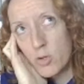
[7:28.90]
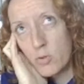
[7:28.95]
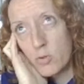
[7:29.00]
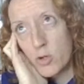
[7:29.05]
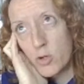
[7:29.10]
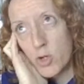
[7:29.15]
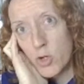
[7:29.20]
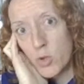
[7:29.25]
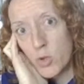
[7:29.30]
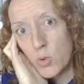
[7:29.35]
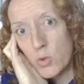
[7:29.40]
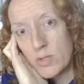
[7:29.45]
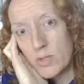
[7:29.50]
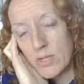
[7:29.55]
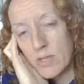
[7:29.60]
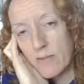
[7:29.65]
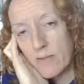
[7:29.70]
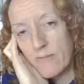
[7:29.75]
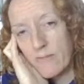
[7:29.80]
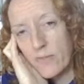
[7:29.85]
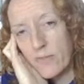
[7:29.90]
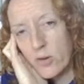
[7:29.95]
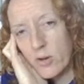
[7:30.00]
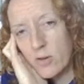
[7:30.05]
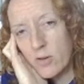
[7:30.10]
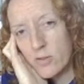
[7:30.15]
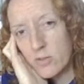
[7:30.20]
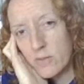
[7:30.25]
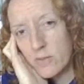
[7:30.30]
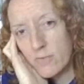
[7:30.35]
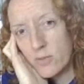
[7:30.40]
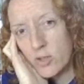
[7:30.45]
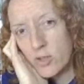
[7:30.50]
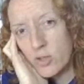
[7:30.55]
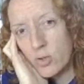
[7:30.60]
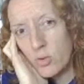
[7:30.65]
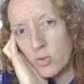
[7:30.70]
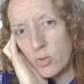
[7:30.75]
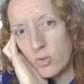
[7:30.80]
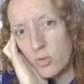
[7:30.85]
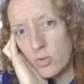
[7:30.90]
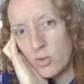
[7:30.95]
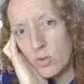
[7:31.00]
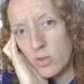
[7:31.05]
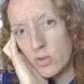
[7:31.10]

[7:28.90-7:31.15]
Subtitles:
Tuesday, the 1st of June.